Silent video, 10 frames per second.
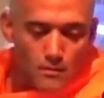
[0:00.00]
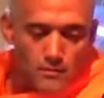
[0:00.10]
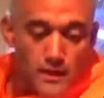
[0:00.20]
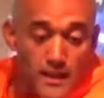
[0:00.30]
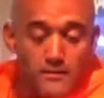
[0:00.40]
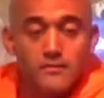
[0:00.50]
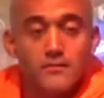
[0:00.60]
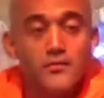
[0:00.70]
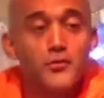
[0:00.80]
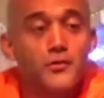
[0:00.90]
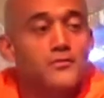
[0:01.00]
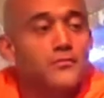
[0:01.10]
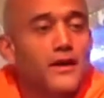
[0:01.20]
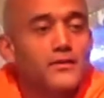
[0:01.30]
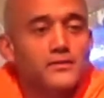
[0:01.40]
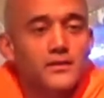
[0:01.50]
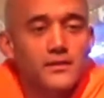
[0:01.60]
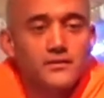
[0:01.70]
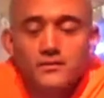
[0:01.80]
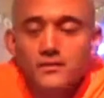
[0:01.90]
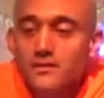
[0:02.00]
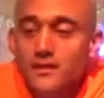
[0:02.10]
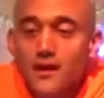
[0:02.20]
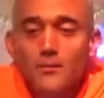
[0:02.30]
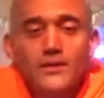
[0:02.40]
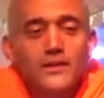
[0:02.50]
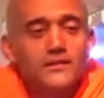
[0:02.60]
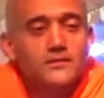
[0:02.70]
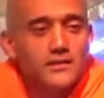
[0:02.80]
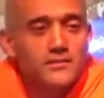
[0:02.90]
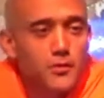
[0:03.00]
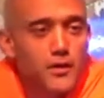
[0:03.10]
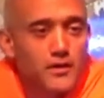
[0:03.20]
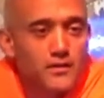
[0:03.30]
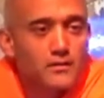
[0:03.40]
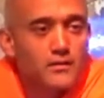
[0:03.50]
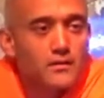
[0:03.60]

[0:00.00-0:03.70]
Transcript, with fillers: then, the third and final stage this is the culminating stage of prayer.